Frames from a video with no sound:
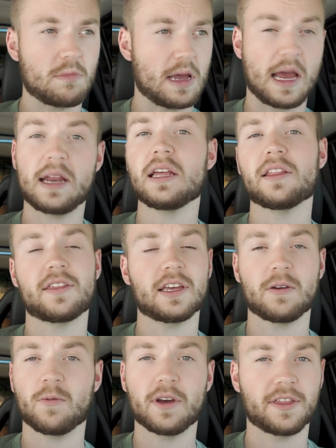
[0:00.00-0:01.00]

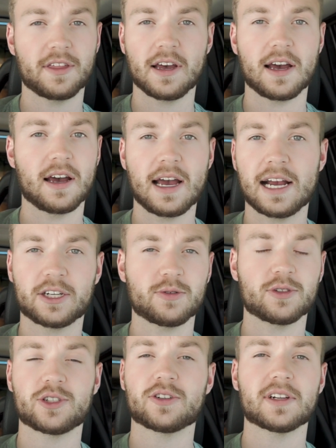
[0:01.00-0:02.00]
anything with actual
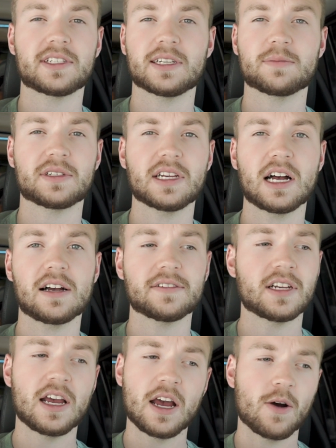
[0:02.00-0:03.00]
struts
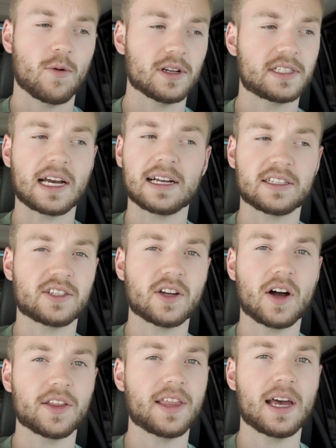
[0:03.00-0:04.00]
themselves. Once I
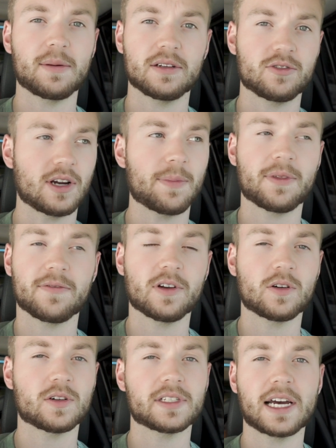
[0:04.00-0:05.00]
installed them and dropped the
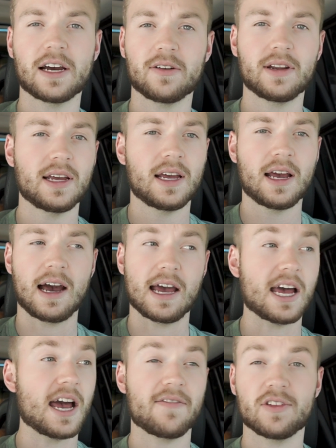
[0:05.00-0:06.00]
vehicle down, I
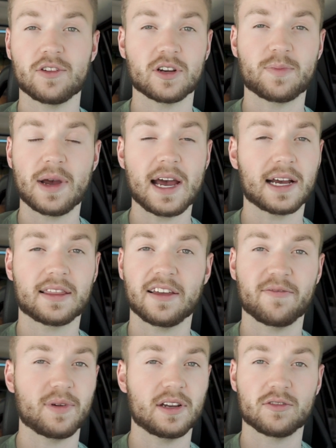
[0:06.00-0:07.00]
haven't looked back.
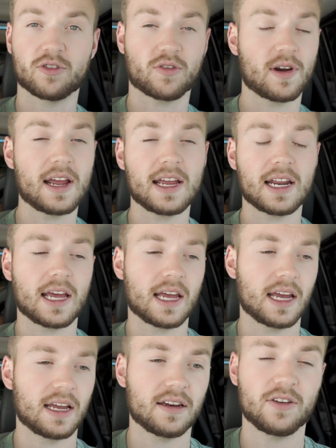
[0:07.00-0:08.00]
They've been great,
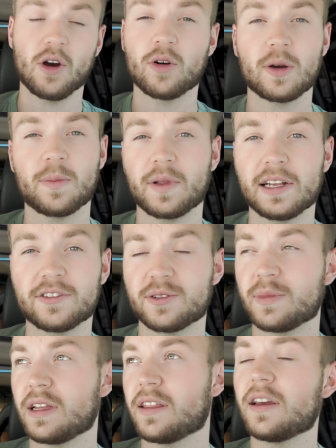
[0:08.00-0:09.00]
and no complaints
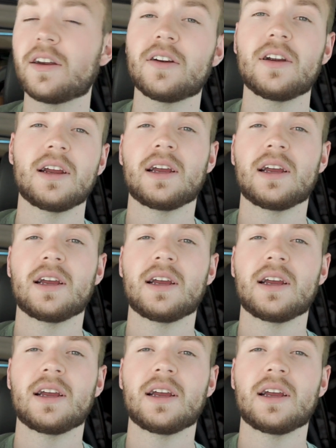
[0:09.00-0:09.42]
from me there.